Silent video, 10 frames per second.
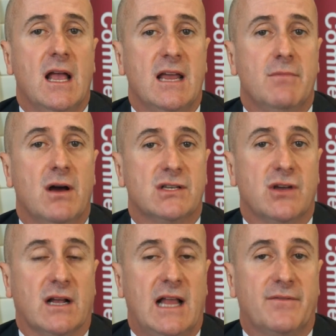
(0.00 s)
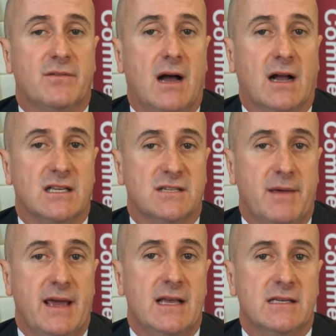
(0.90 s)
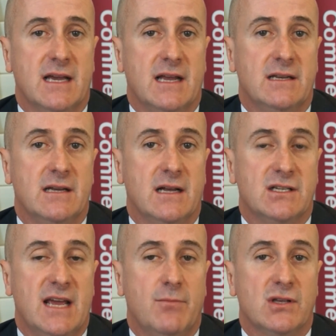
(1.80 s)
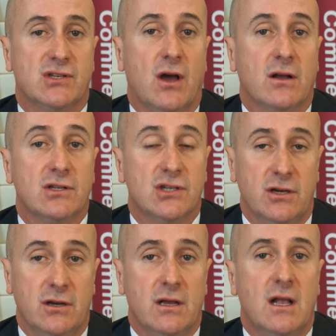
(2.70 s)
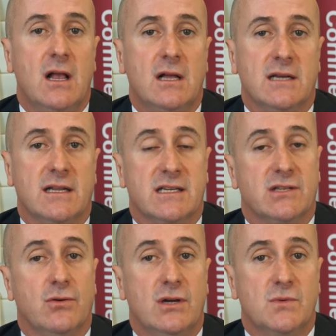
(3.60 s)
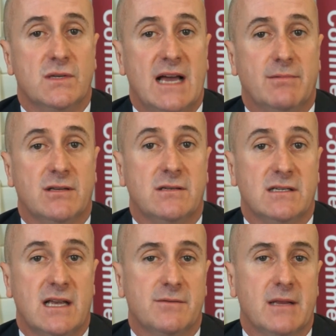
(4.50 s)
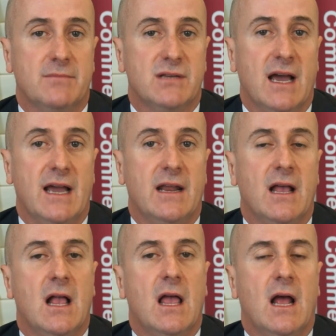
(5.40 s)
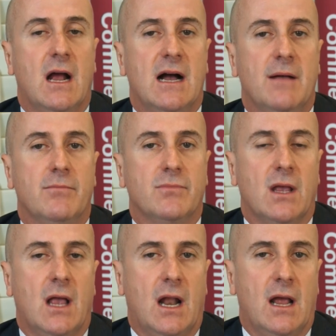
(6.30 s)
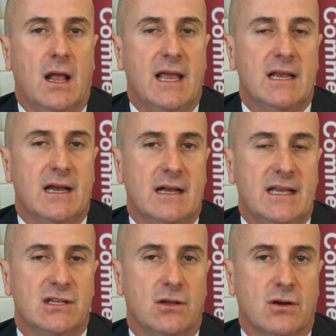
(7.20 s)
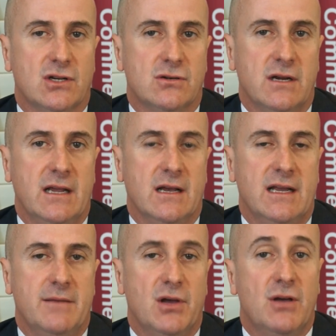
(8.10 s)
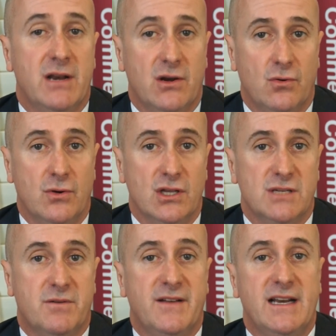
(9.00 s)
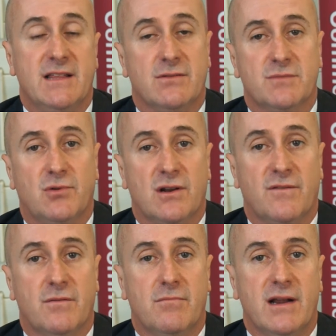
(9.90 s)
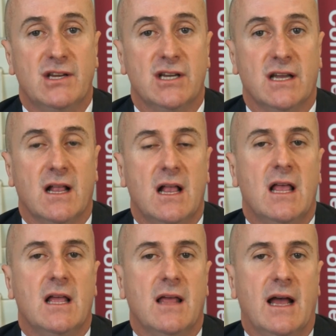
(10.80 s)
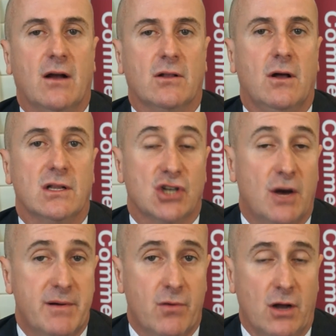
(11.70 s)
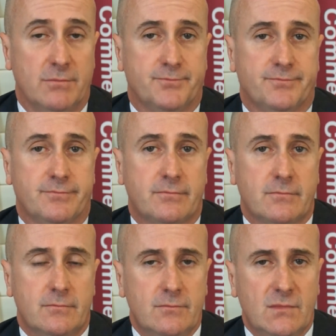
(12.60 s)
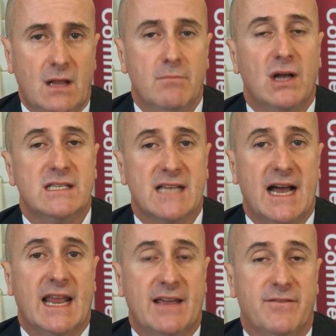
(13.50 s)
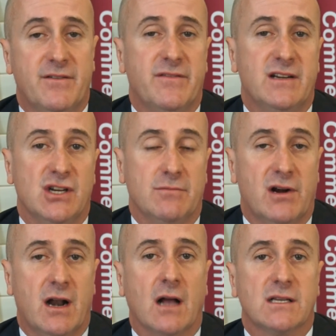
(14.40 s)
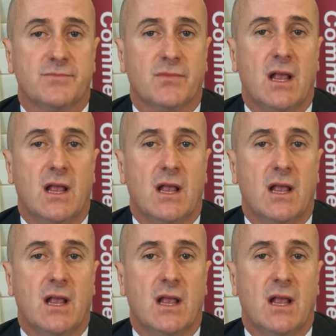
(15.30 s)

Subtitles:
In Motorcycle Aftermarket Spares and Tamworth Cycle Tune, Dundas Lawyers was able to successfully obtain interlocutory and permanent orders preventing the respondent from breaching our client's copyright by selling of infringing products.